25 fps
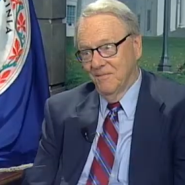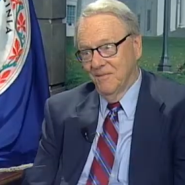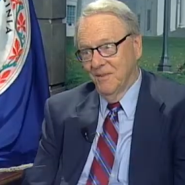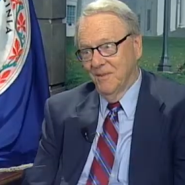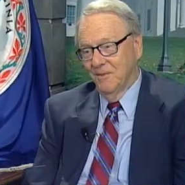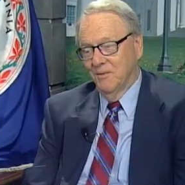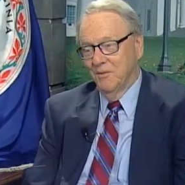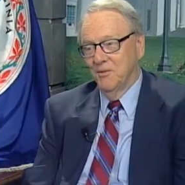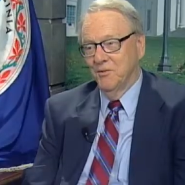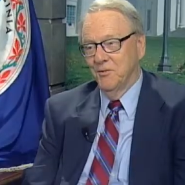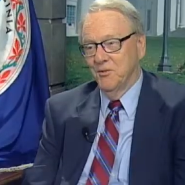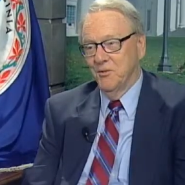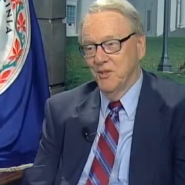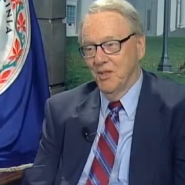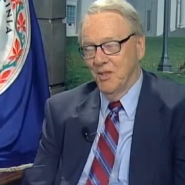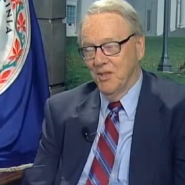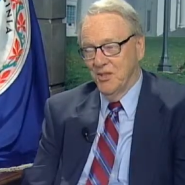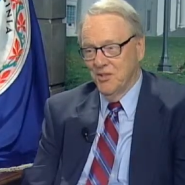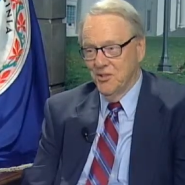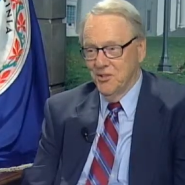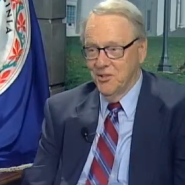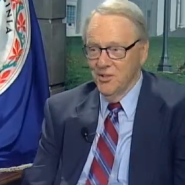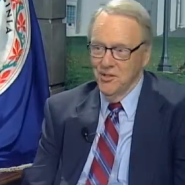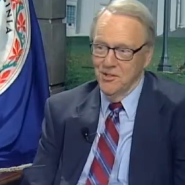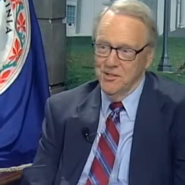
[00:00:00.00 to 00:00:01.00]
of the Virginia
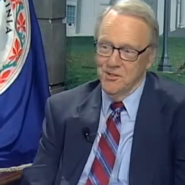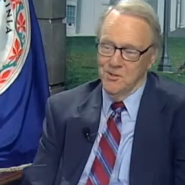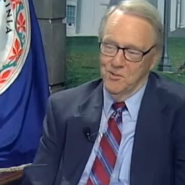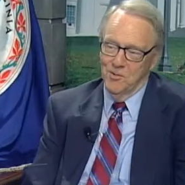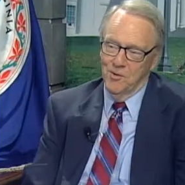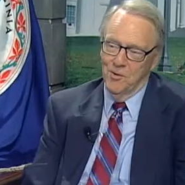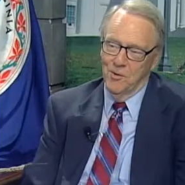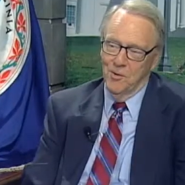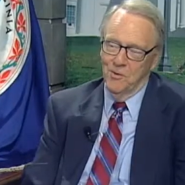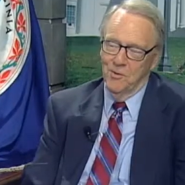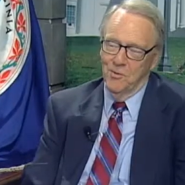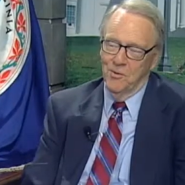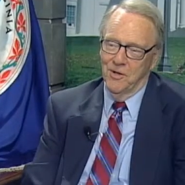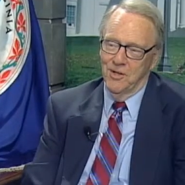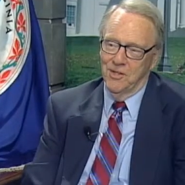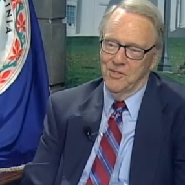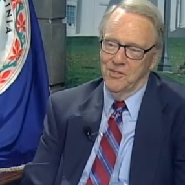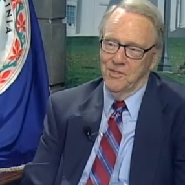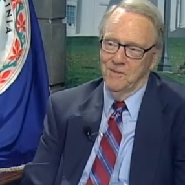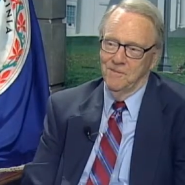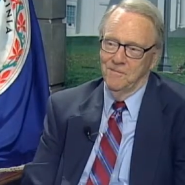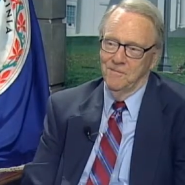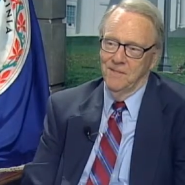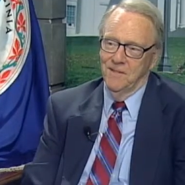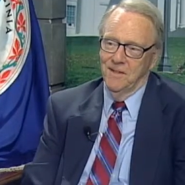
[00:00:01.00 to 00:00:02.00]
Tourism
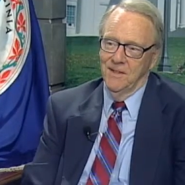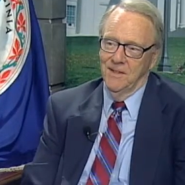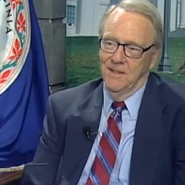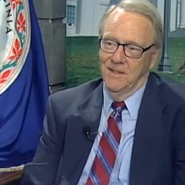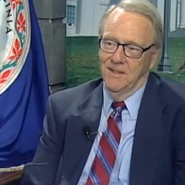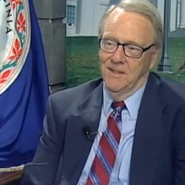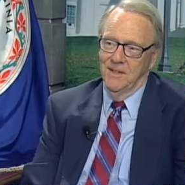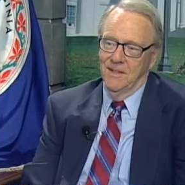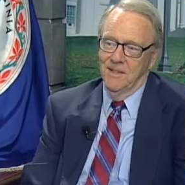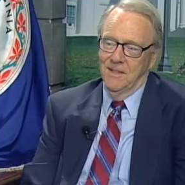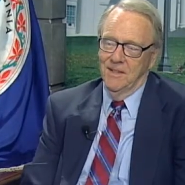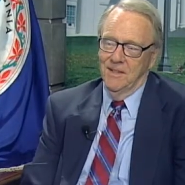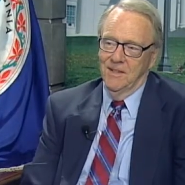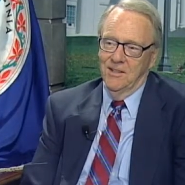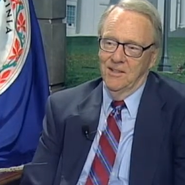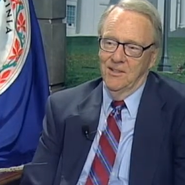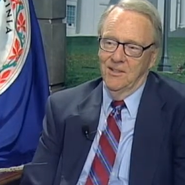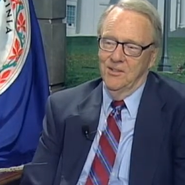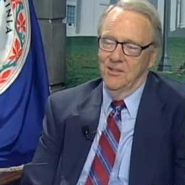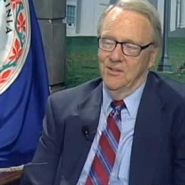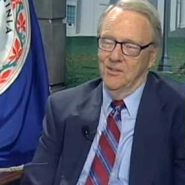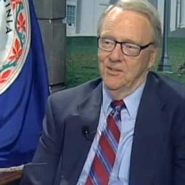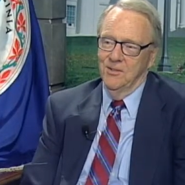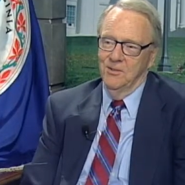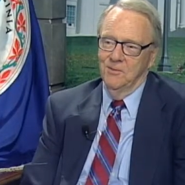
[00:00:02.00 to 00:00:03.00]
Corporation,
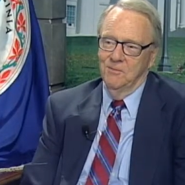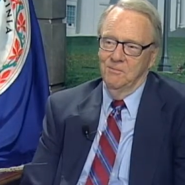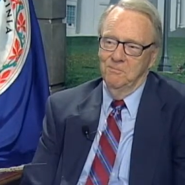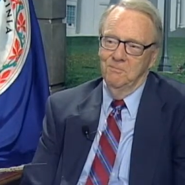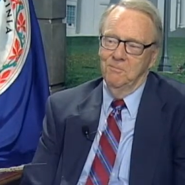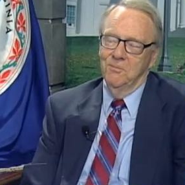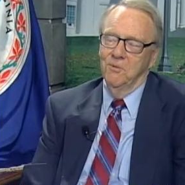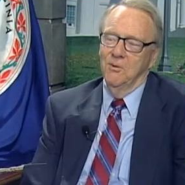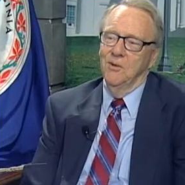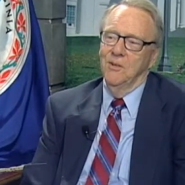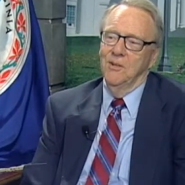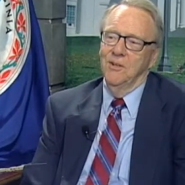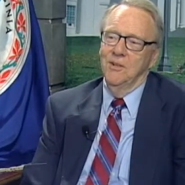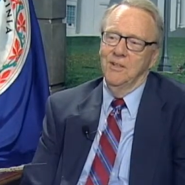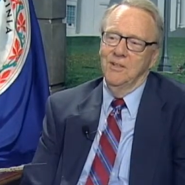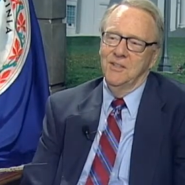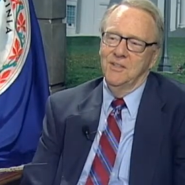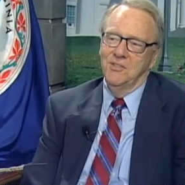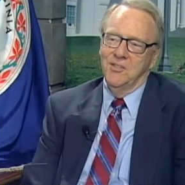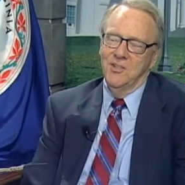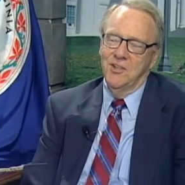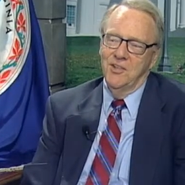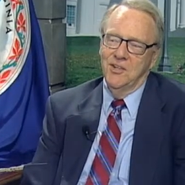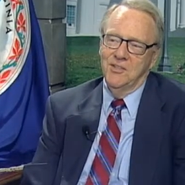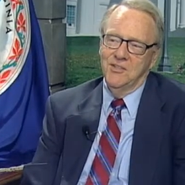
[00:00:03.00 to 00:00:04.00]
you were in
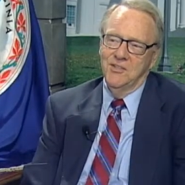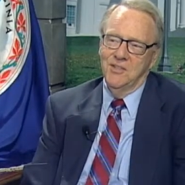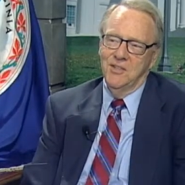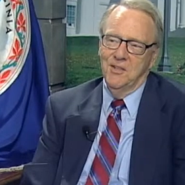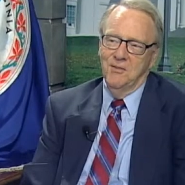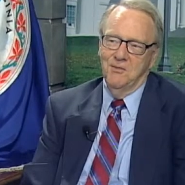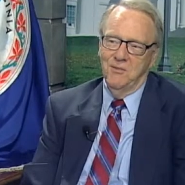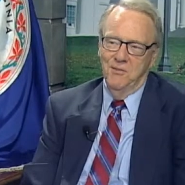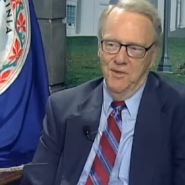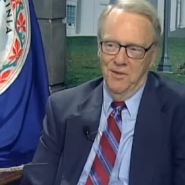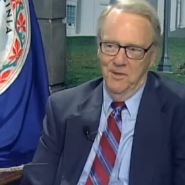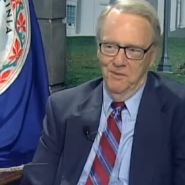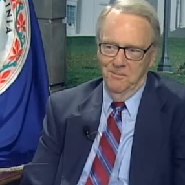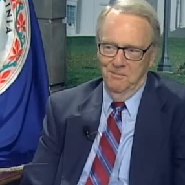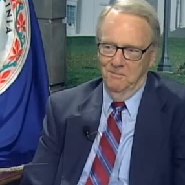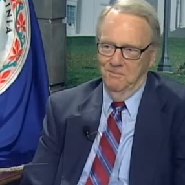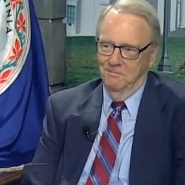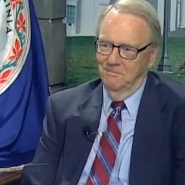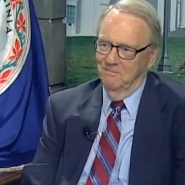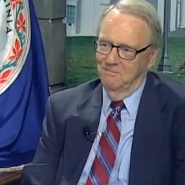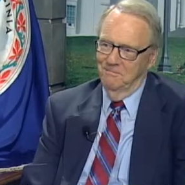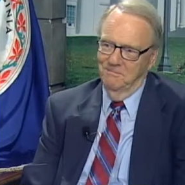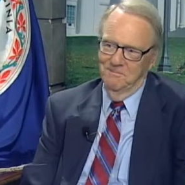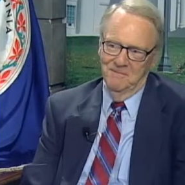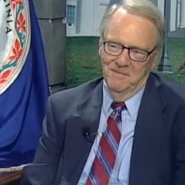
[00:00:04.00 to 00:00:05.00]
charge of the film
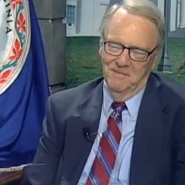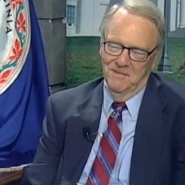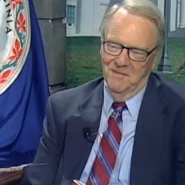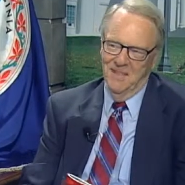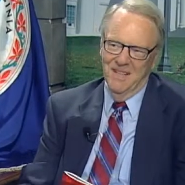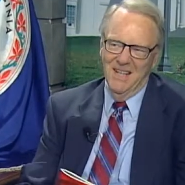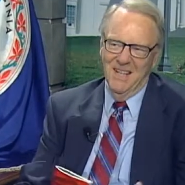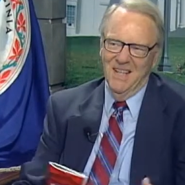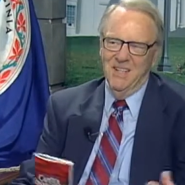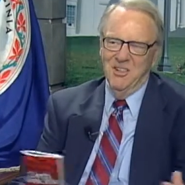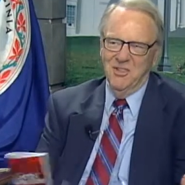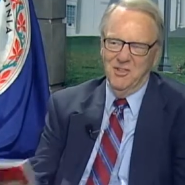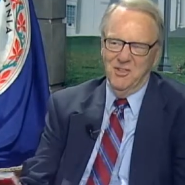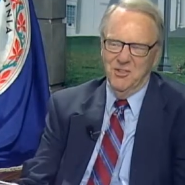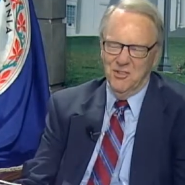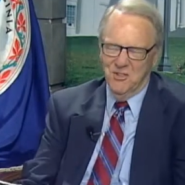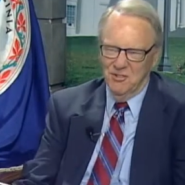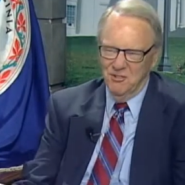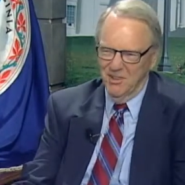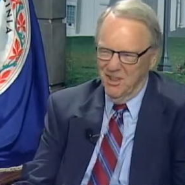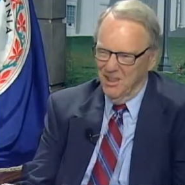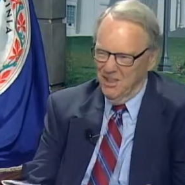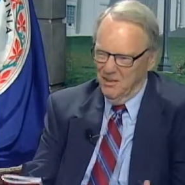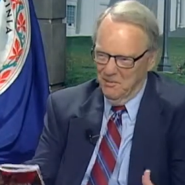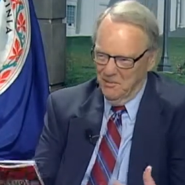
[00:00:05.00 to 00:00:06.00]

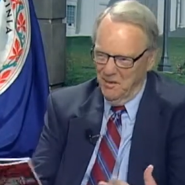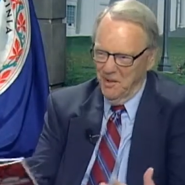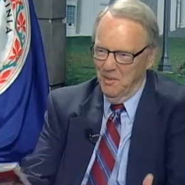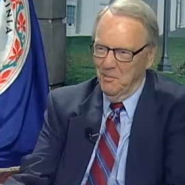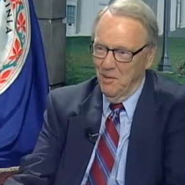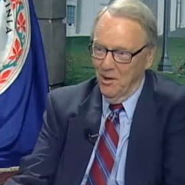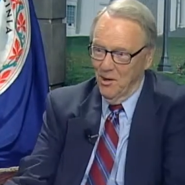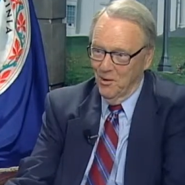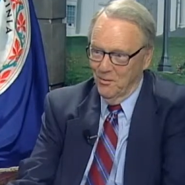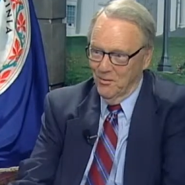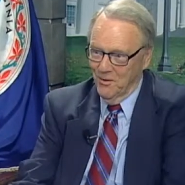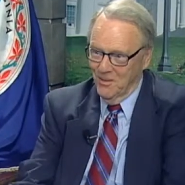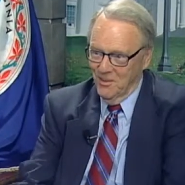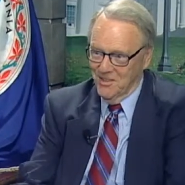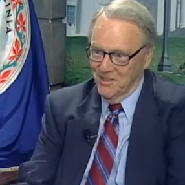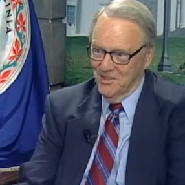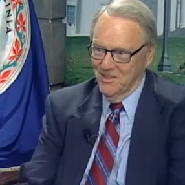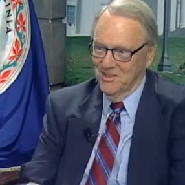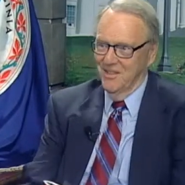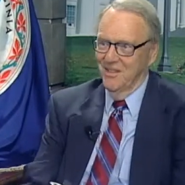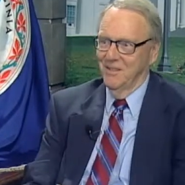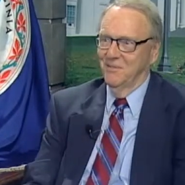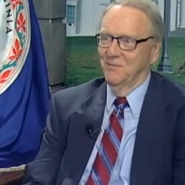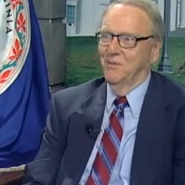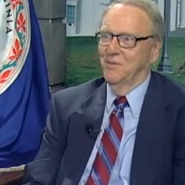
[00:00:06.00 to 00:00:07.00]
industry, the film office
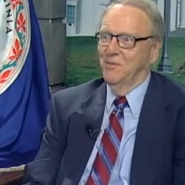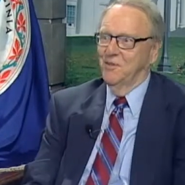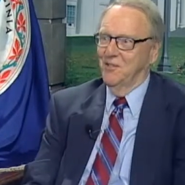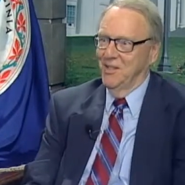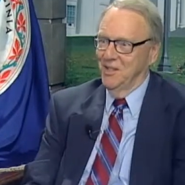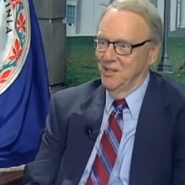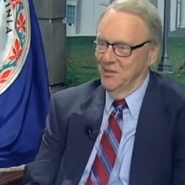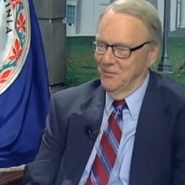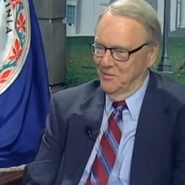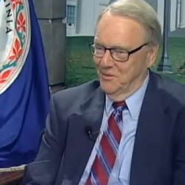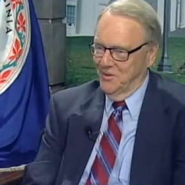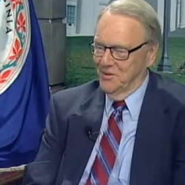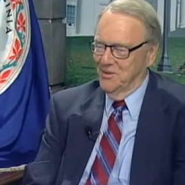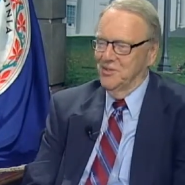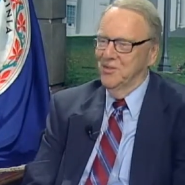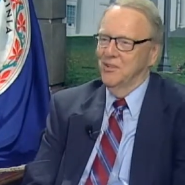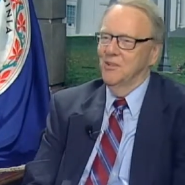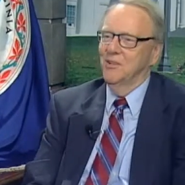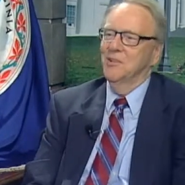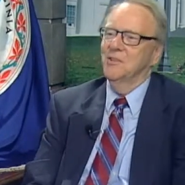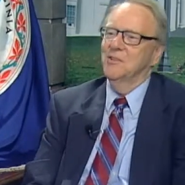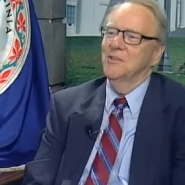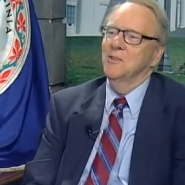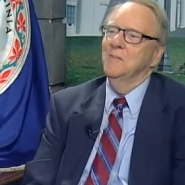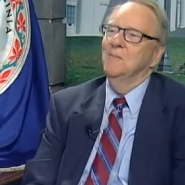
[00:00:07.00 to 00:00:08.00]
in Virginia for
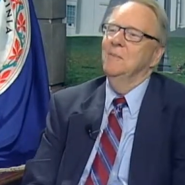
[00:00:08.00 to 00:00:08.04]
tourism.